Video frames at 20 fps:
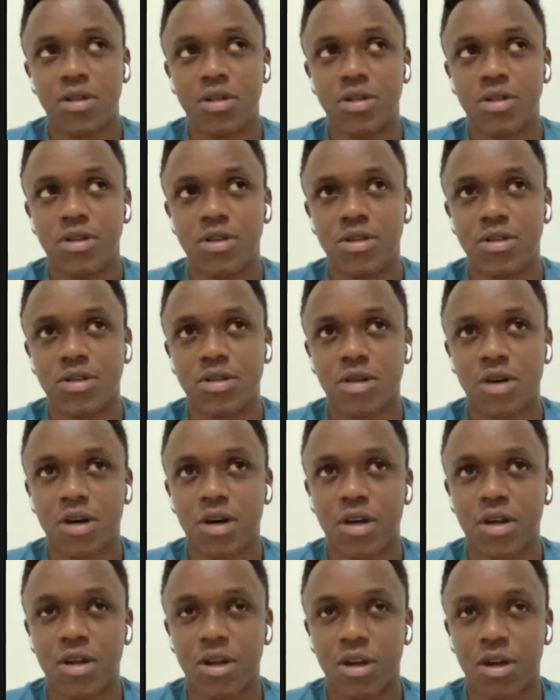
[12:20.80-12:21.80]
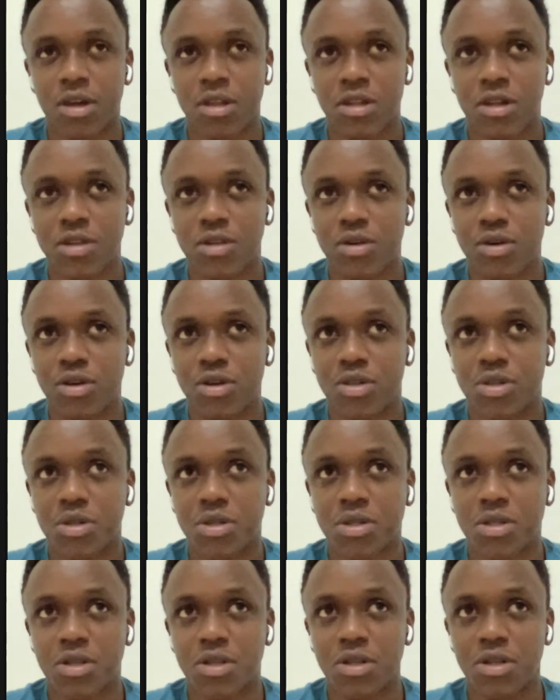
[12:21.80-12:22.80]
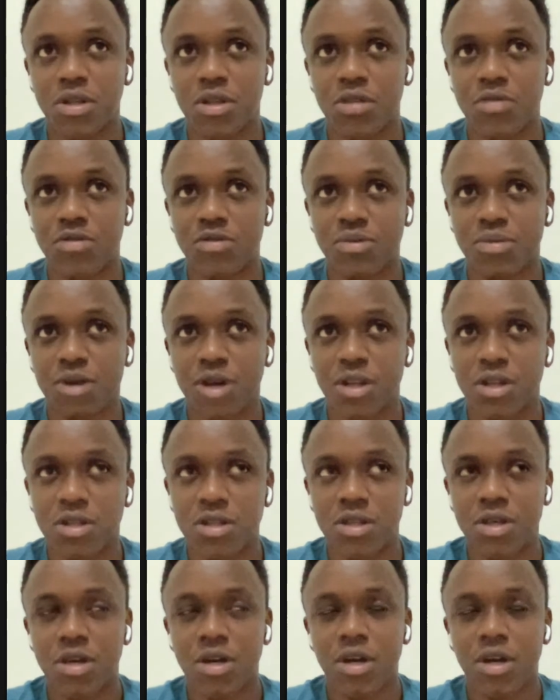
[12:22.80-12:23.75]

This indicate that you're interested in development,